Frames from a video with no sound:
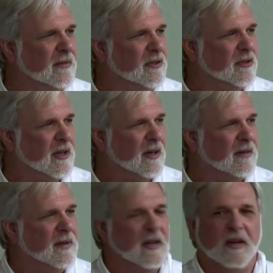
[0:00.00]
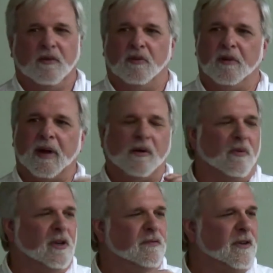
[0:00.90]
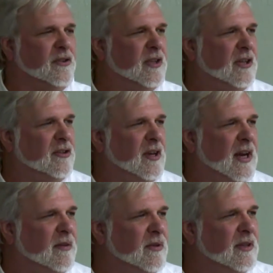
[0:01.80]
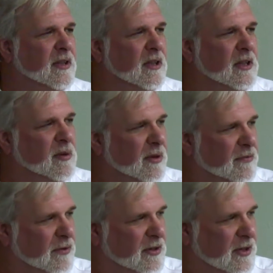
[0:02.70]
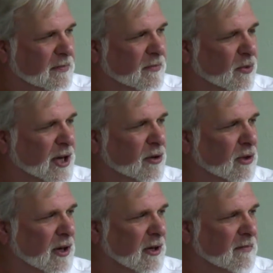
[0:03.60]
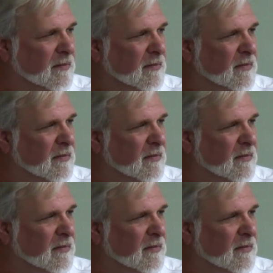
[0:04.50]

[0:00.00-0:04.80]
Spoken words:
the sclera. What about when you first touch the eye with the Colibri forceps? What do you learn?